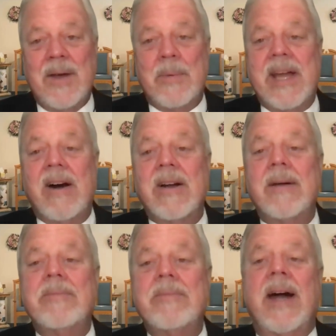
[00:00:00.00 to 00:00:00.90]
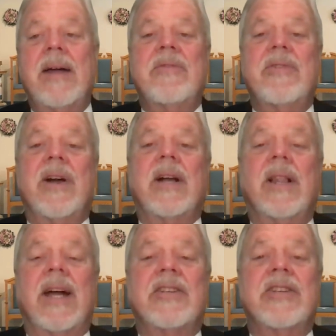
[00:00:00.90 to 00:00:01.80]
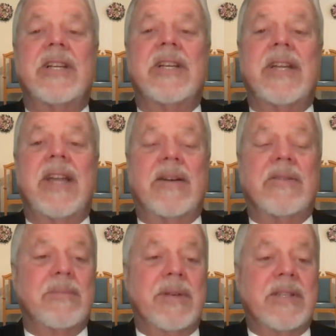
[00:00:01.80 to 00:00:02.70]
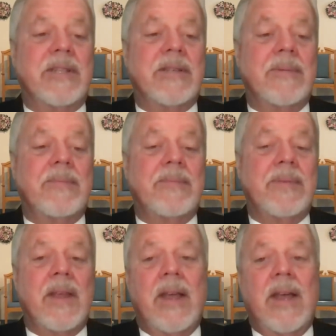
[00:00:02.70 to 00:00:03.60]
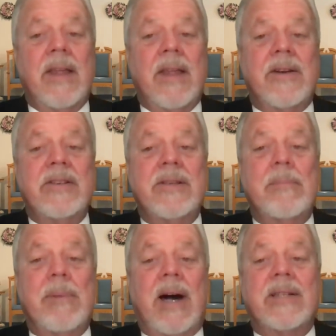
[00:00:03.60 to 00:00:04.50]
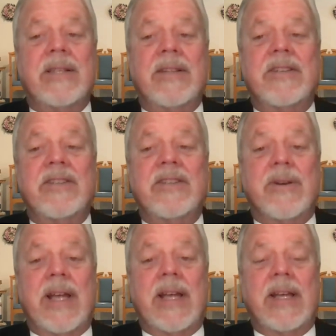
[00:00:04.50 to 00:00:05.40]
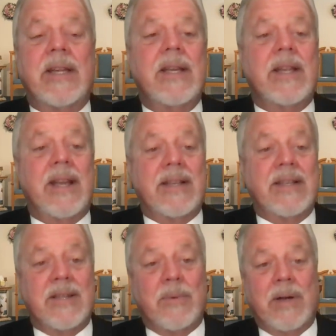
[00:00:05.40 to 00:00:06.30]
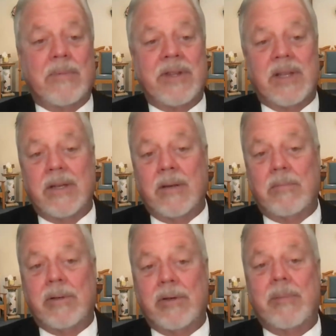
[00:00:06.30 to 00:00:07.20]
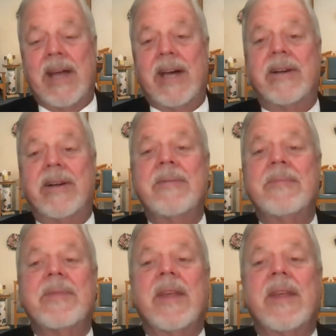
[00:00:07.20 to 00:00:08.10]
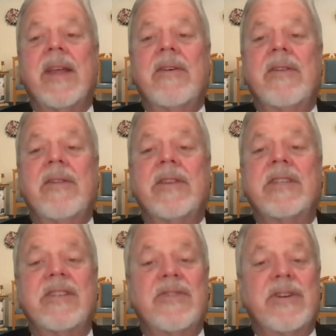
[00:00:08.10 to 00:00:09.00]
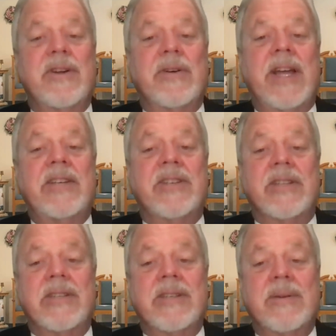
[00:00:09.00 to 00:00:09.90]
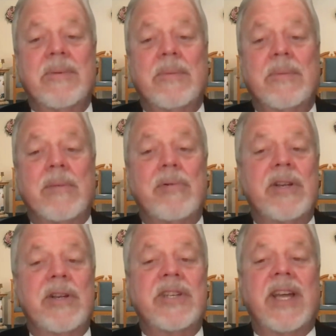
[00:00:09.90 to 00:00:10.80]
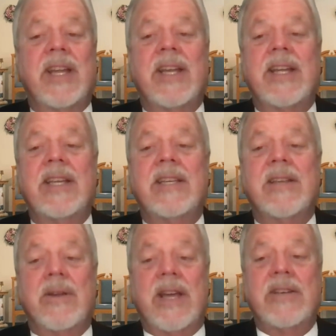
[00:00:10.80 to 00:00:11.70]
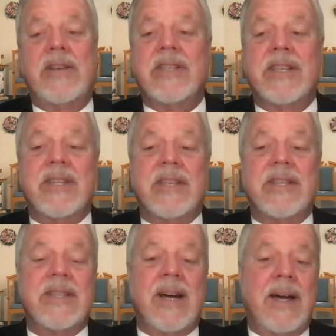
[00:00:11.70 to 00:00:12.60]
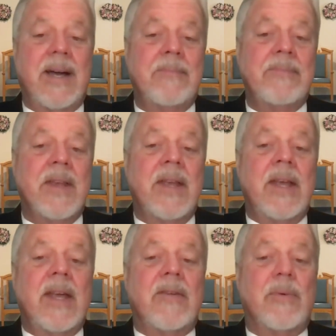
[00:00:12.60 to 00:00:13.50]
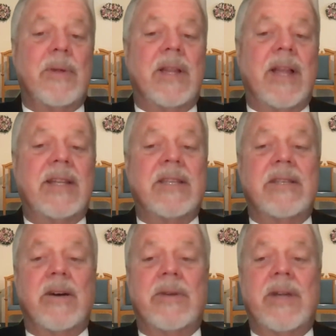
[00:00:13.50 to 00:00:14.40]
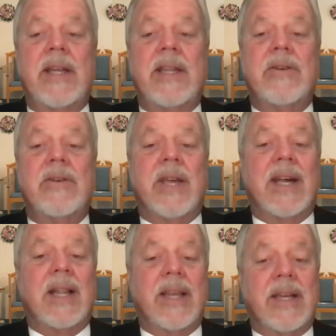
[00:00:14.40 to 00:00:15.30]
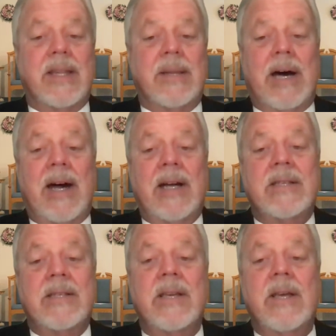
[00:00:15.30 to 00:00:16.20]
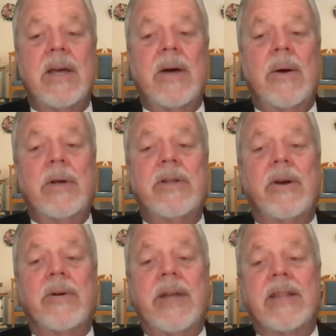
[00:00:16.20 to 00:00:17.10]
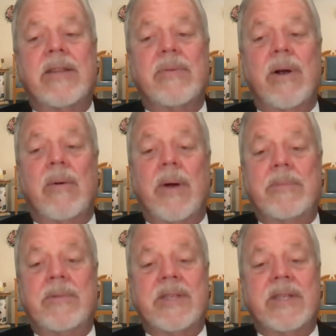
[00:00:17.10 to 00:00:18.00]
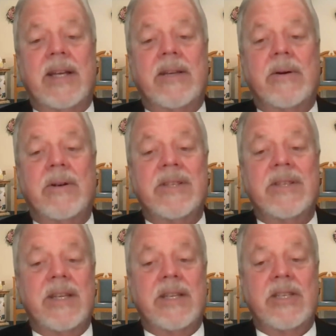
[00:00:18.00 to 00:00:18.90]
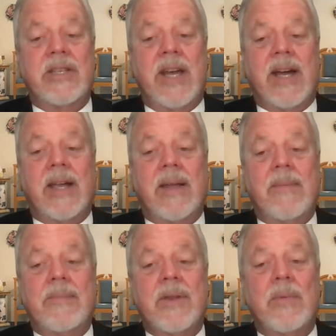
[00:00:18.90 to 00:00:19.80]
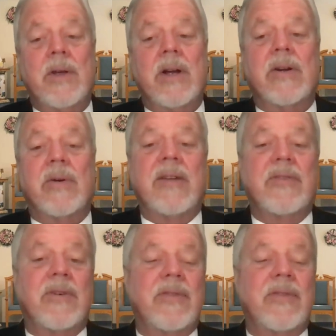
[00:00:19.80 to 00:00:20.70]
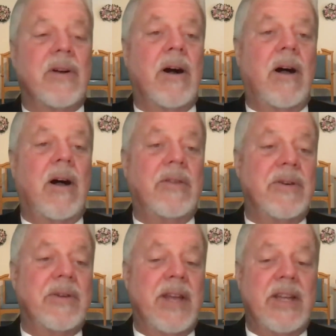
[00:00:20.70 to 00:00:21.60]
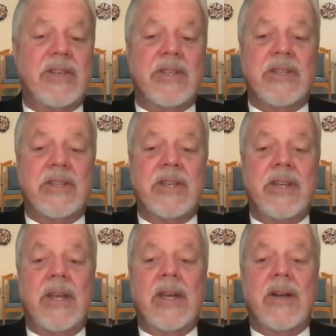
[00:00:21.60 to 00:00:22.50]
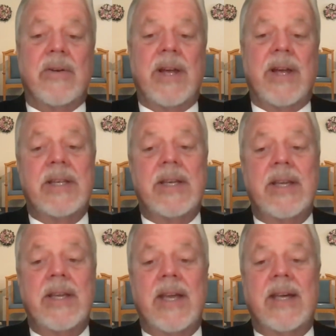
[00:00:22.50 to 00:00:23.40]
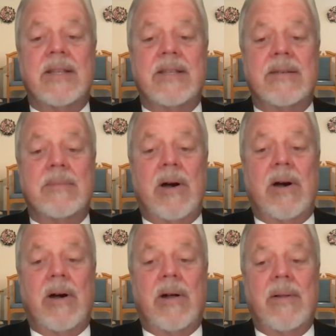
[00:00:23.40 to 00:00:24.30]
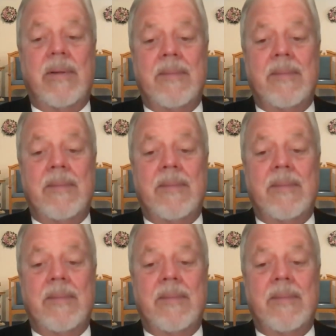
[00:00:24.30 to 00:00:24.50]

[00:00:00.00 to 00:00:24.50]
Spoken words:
We now come time for our collection and announcements. There is a box on the screen, and that's the one with the little blue banner. This is for donations. We appreciate any donations at this time. If you would like to donate, you can click the box or donate through our website or send a check. We are grateful for all donations, great and small.